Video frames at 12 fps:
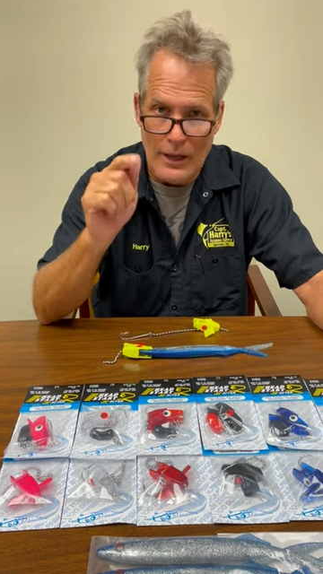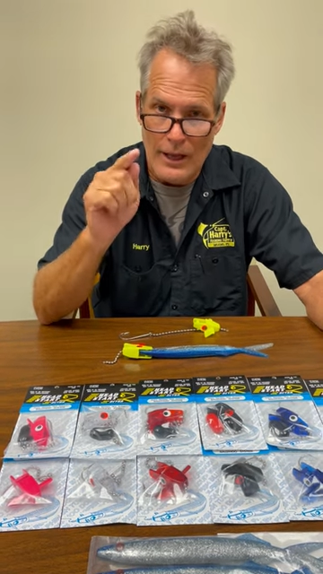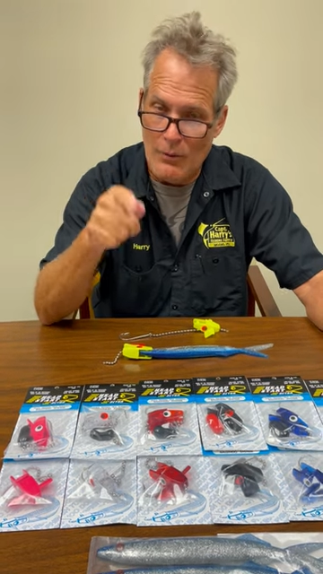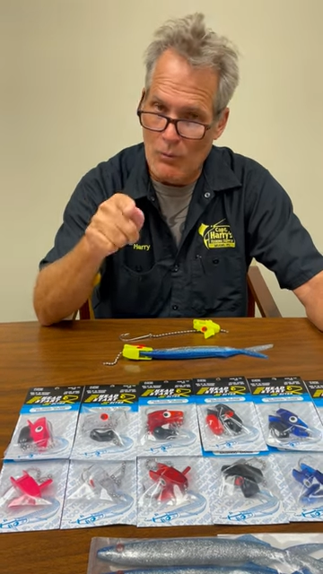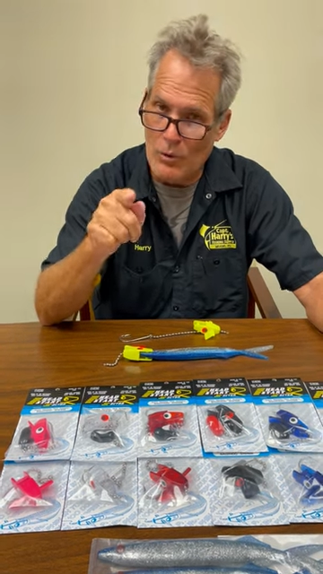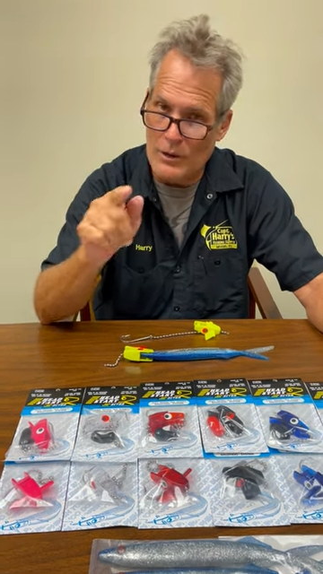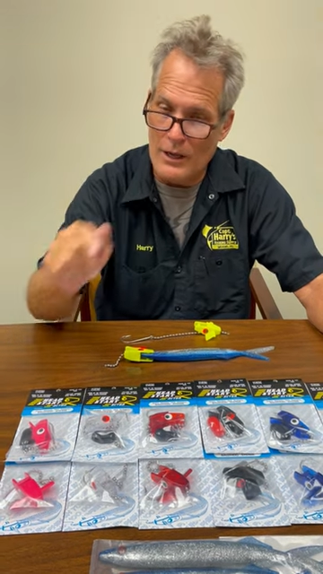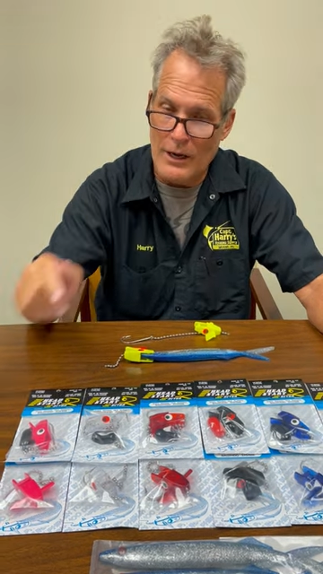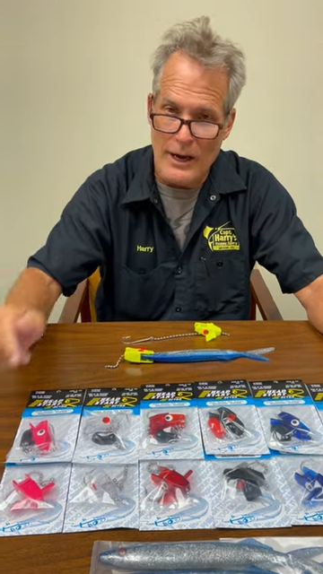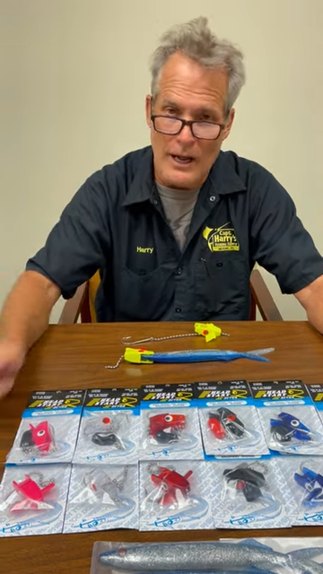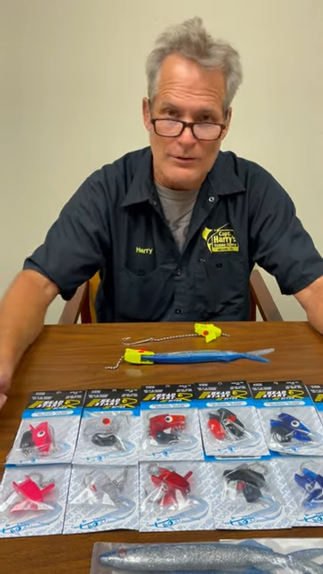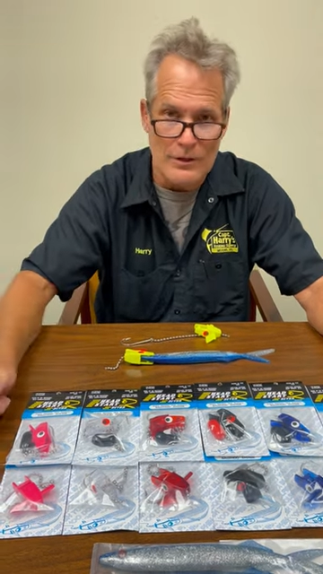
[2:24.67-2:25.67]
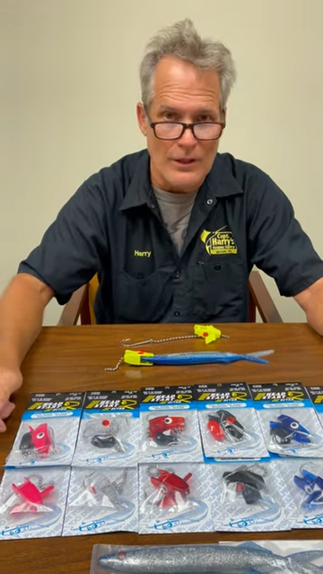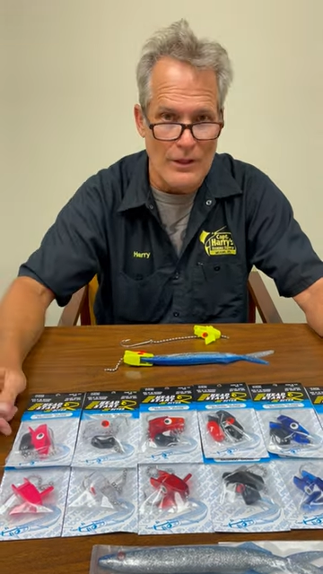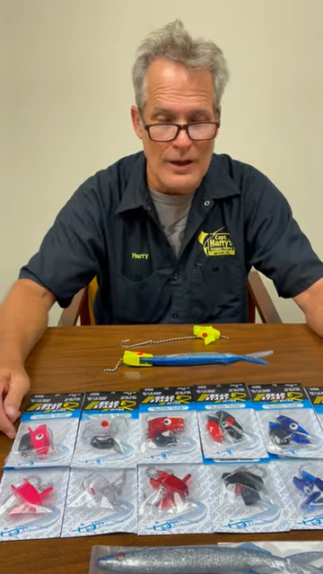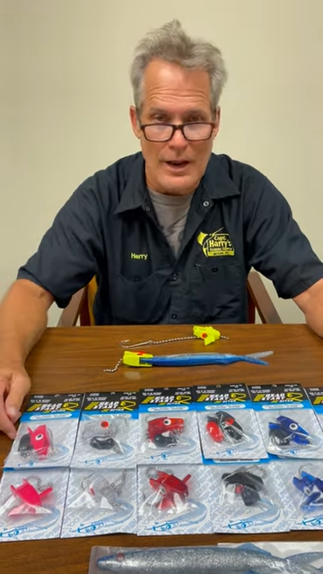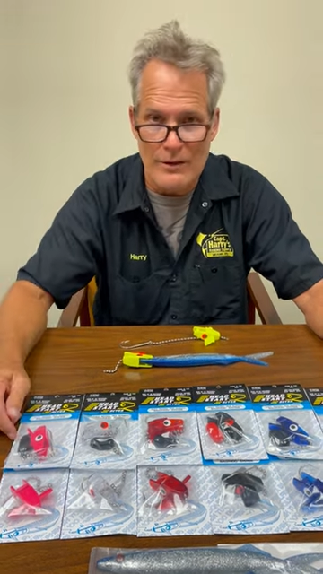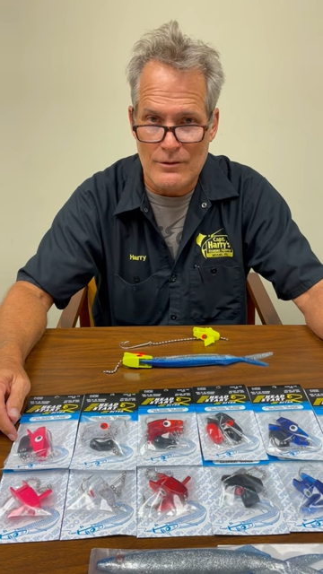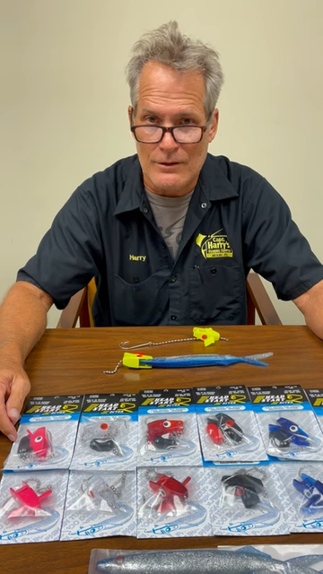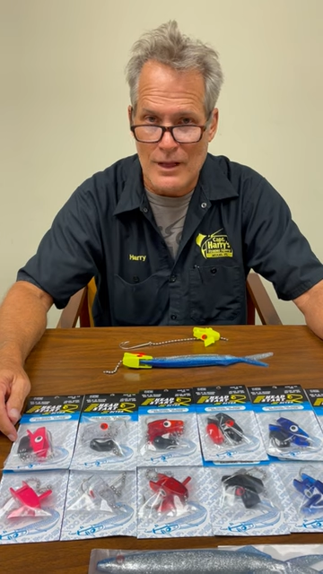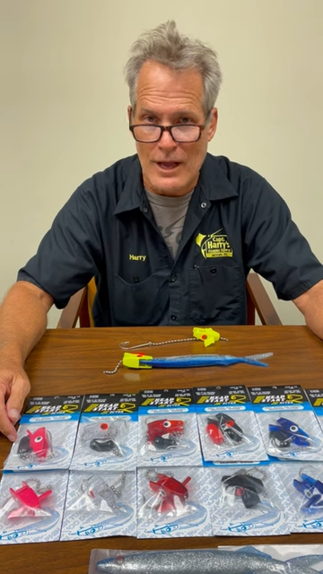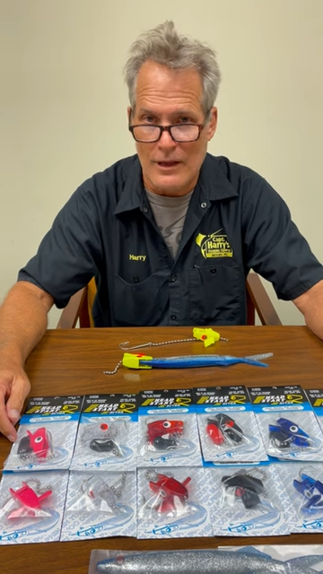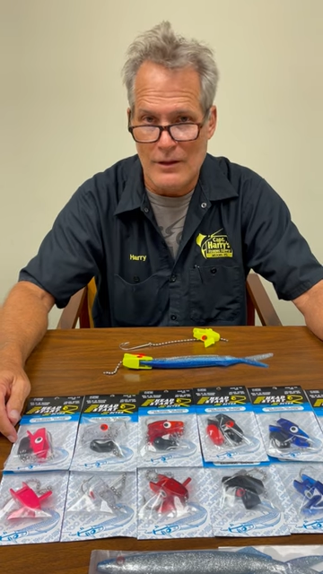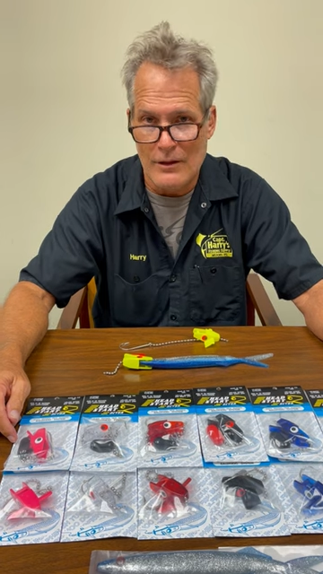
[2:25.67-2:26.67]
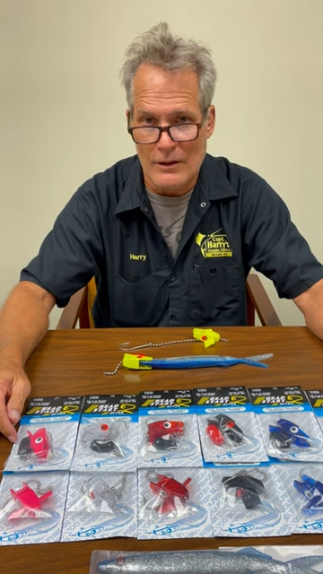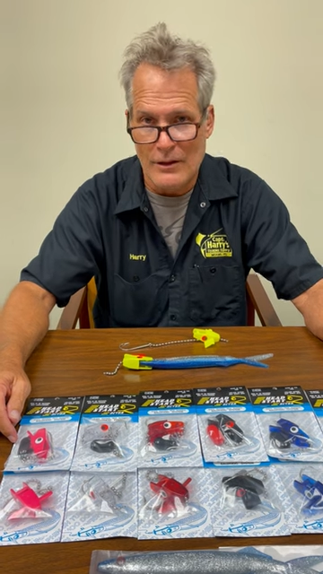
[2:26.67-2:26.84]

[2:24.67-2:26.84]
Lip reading: and we'll get it out to you the next day.